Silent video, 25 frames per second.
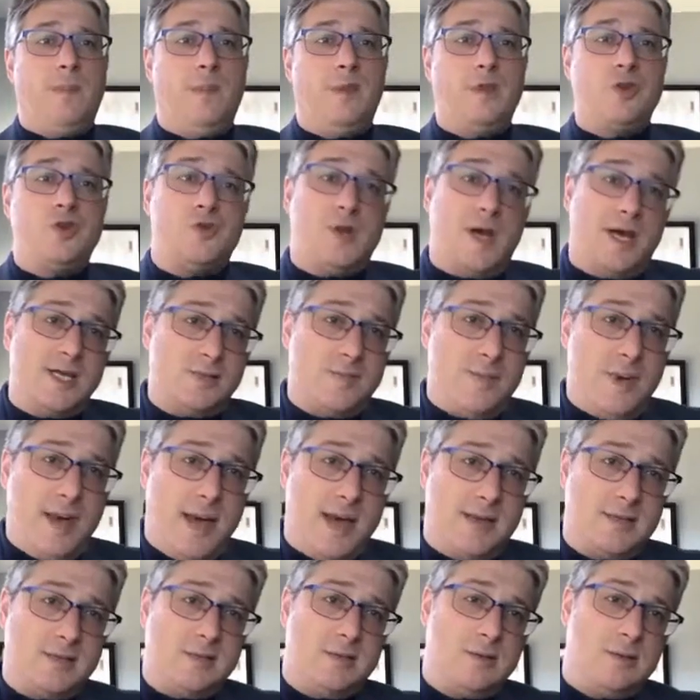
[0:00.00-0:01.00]

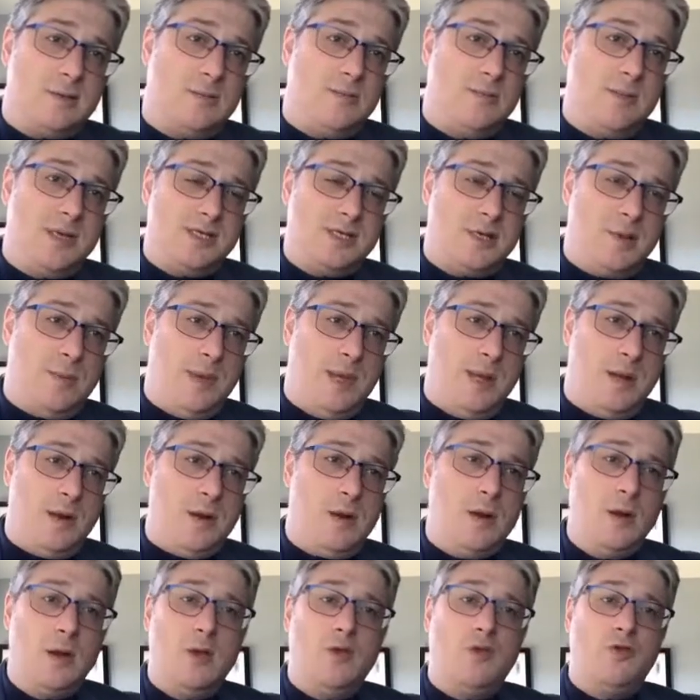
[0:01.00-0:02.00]
Trespass,
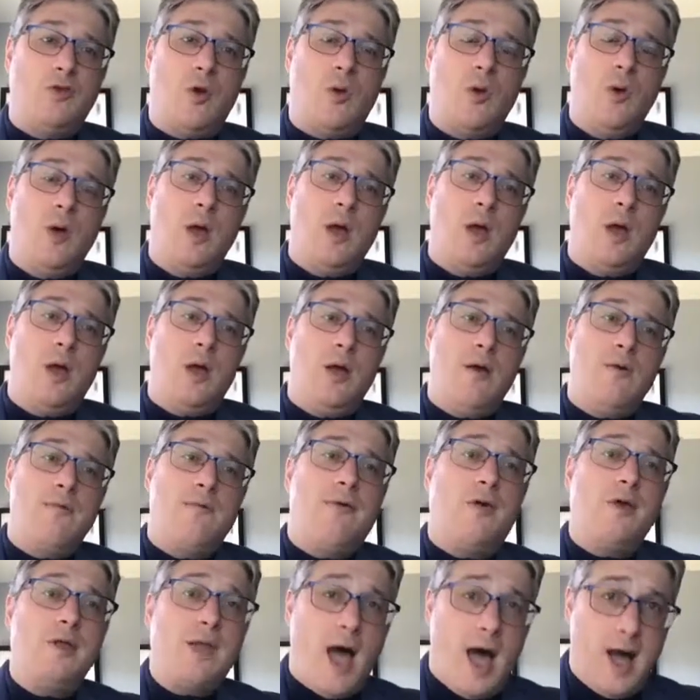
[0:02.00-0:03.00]
misdemeanor. So
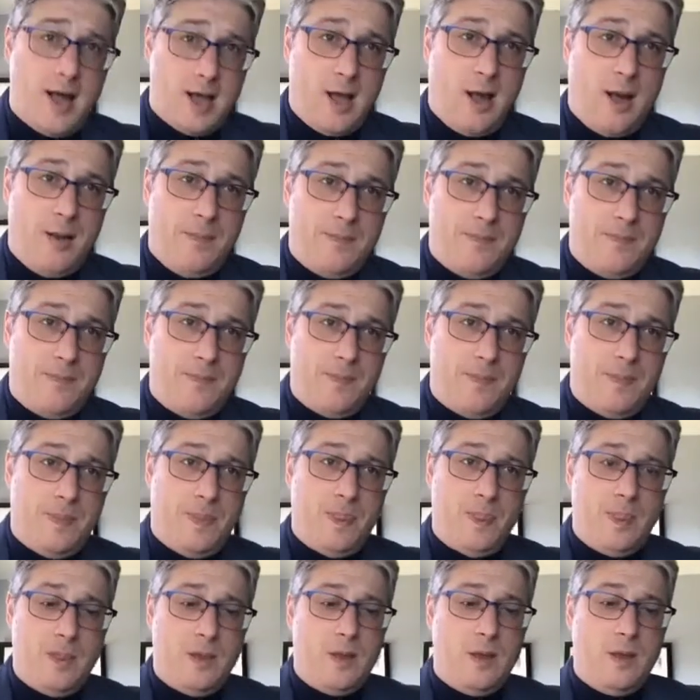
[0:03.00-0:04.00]
for DACA,
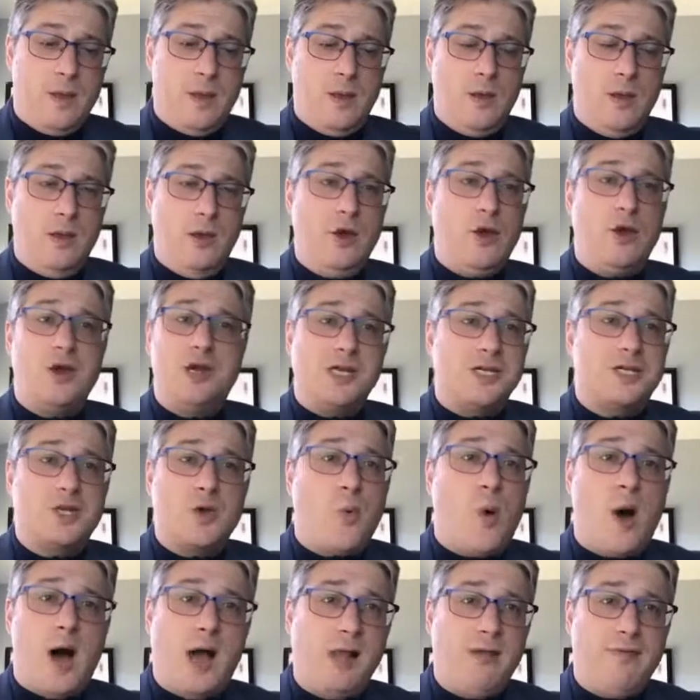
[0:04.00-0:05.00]
you're
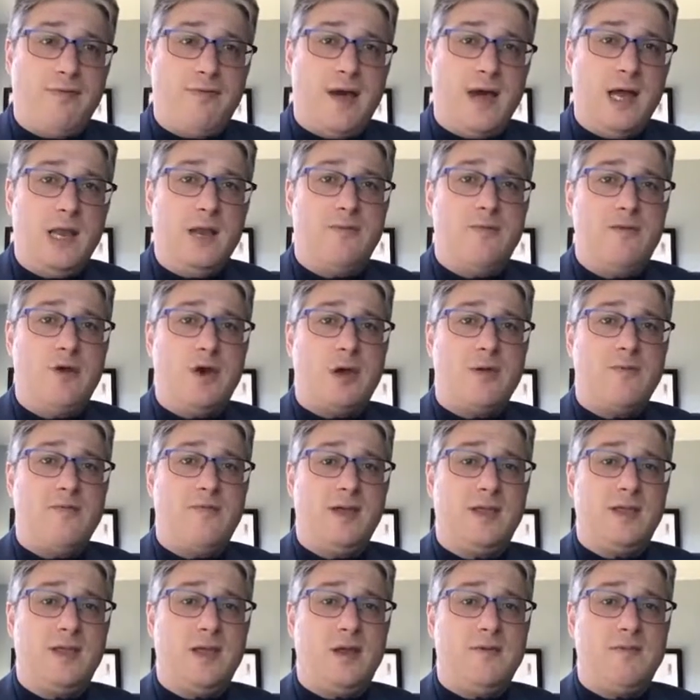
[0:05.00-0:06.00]
disqualified if you're
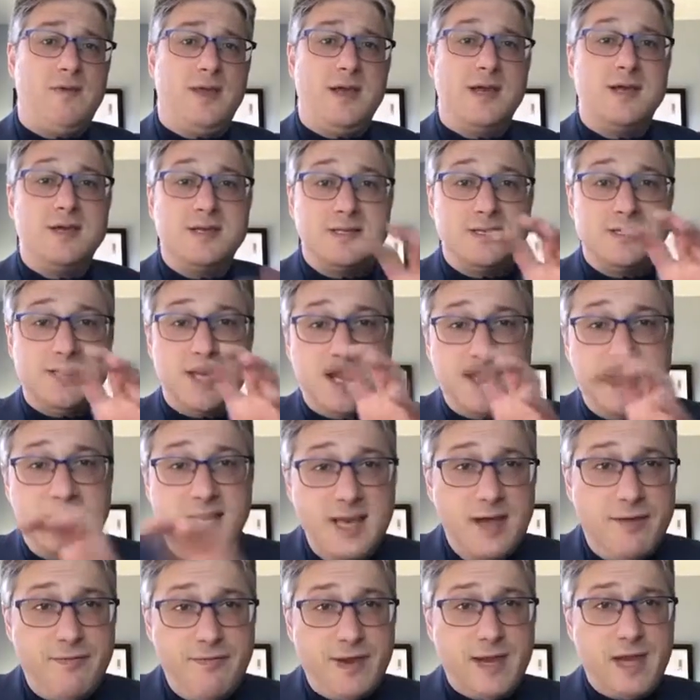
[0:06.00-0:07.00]
convicted of a
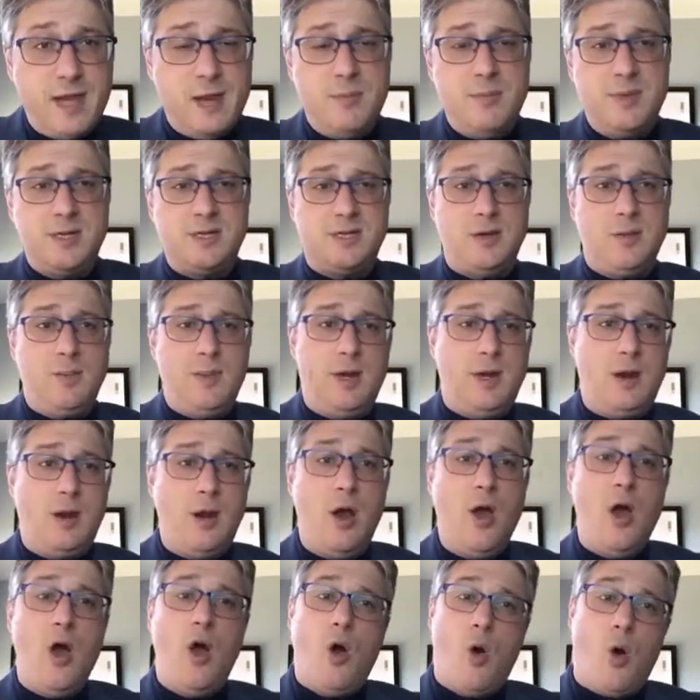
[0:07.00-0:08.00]
significant
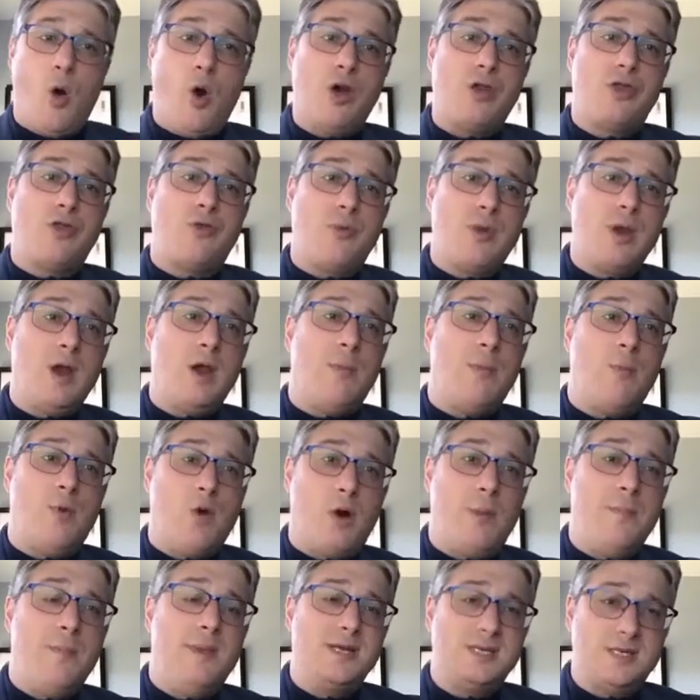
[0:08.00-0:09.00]
misdemeanor or three or
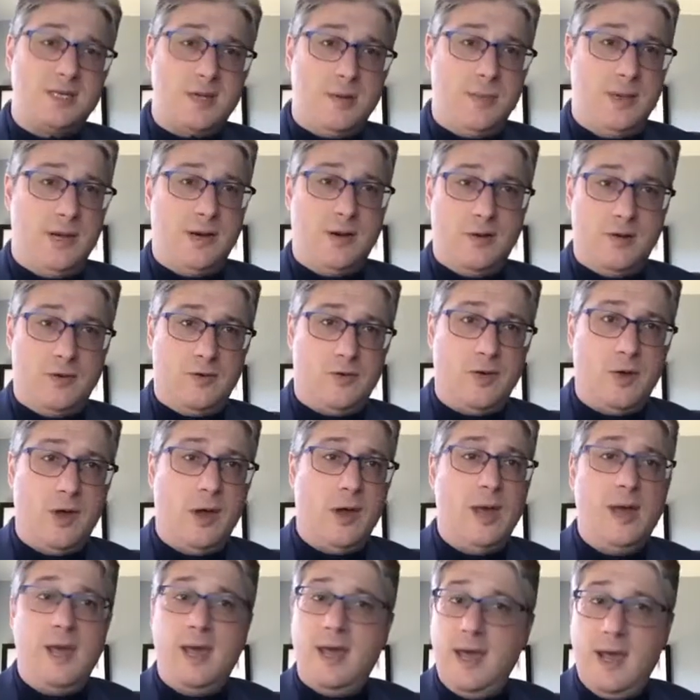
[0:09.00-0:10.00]
more misdemeanors.
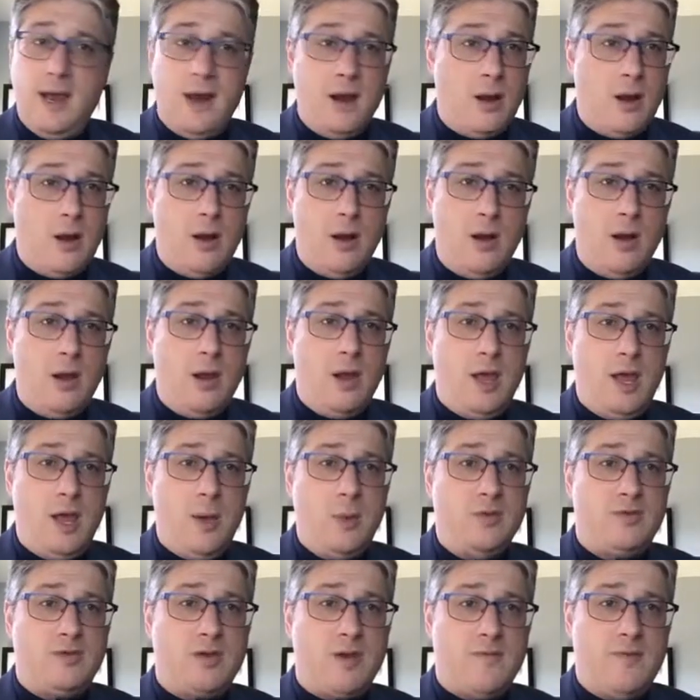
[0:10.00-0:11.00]
Here, he
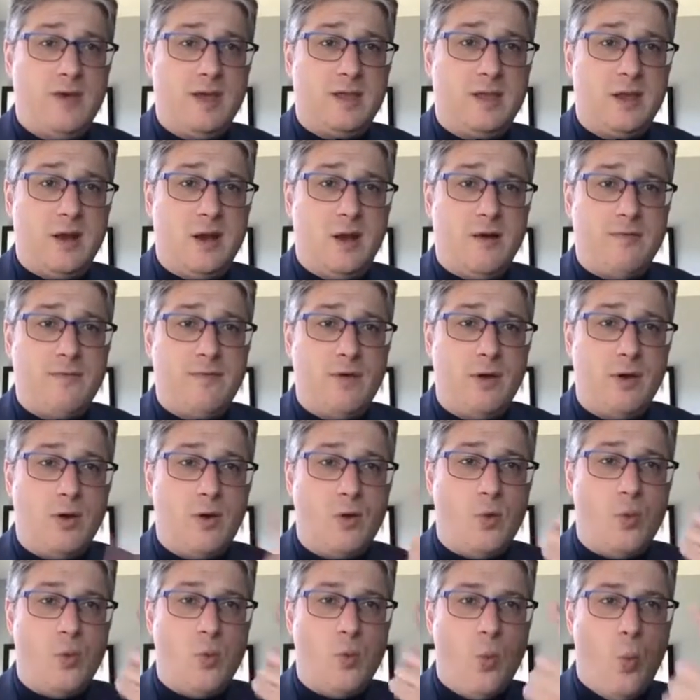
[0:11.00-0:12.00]
was convicted of
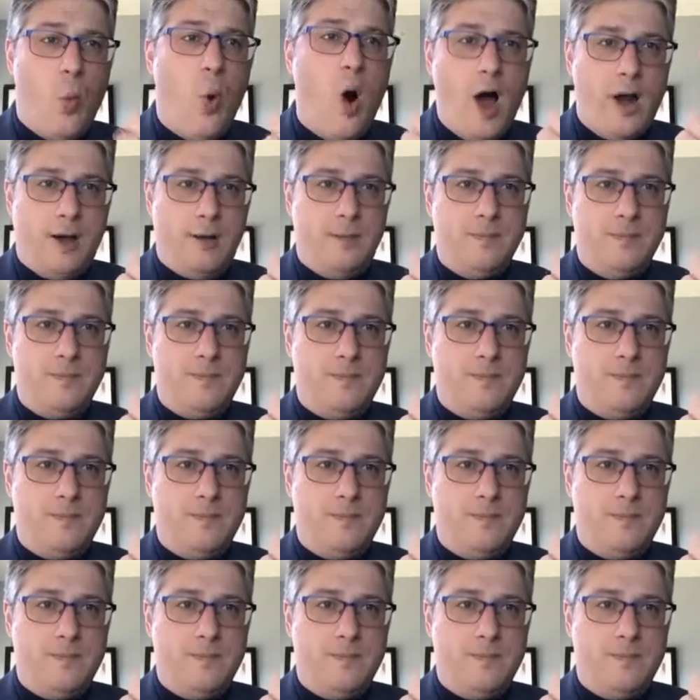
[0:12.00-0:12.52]
one.